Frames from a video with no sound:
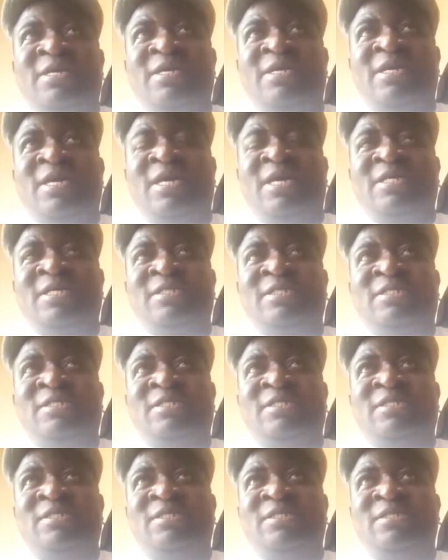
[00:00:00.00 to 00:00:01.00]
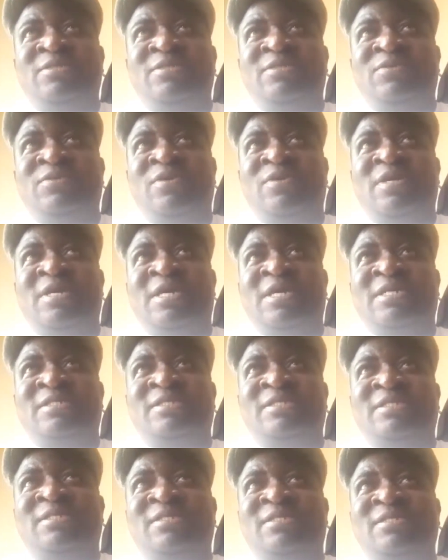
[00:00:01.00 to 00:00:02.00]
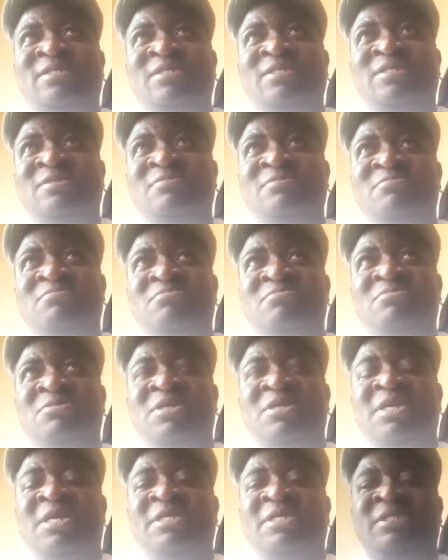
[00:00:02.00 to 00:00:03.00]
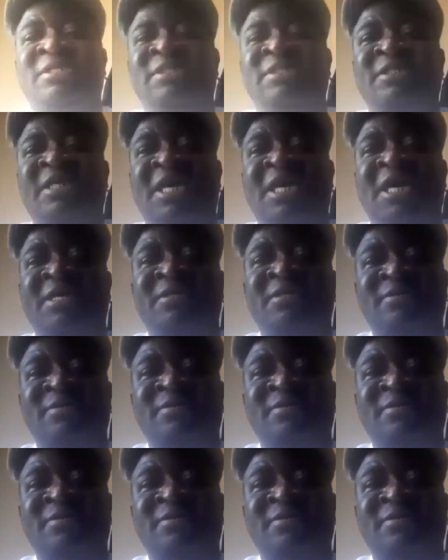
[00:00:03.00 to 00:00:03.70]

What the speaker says: as young as 8, 10.